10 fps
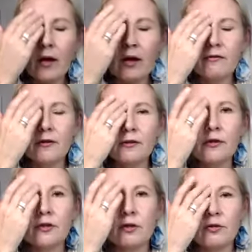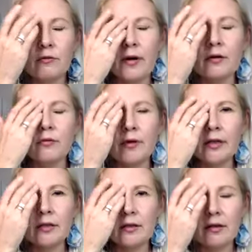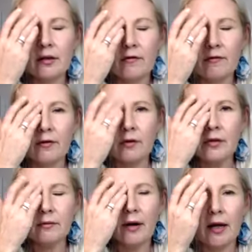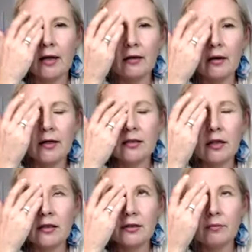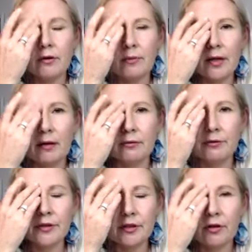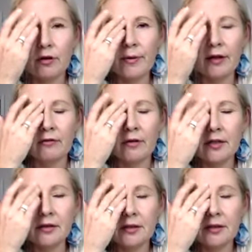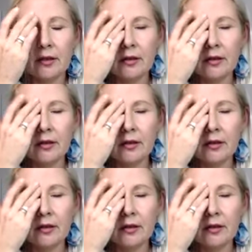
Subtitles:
I feel so annoyed that I feel this way. I just want to be able to stop and rest.